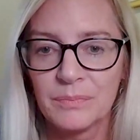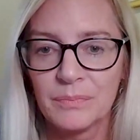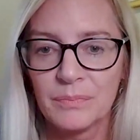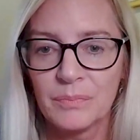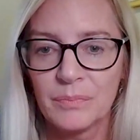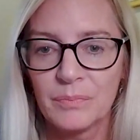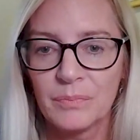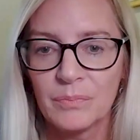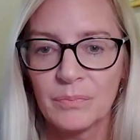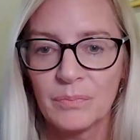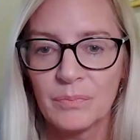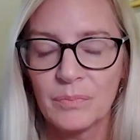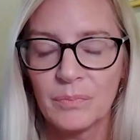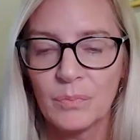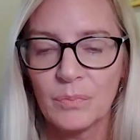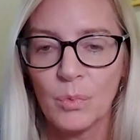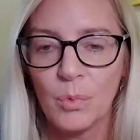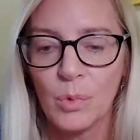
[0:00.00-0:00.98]
Mm-hmm.
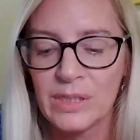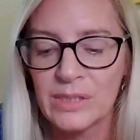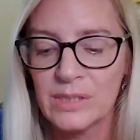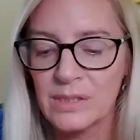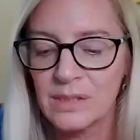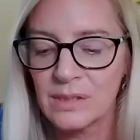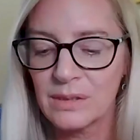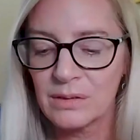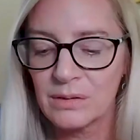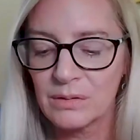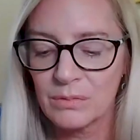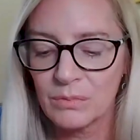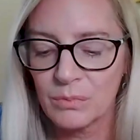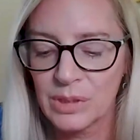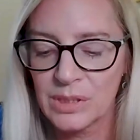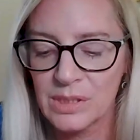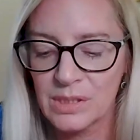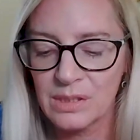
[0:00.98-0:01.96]
When did the
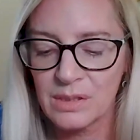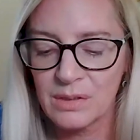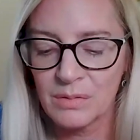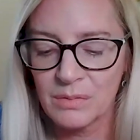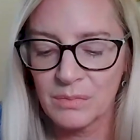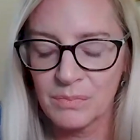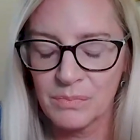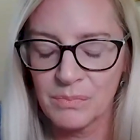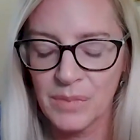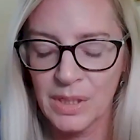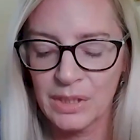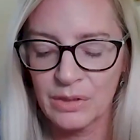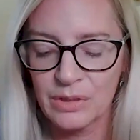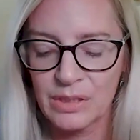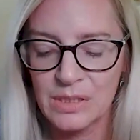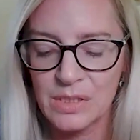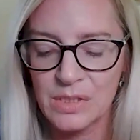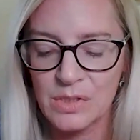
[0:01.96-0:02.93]

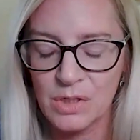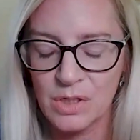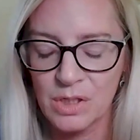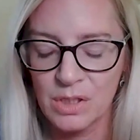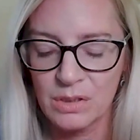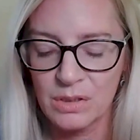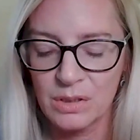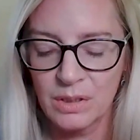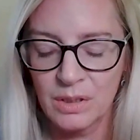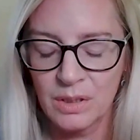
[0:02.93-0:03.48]
migraines start?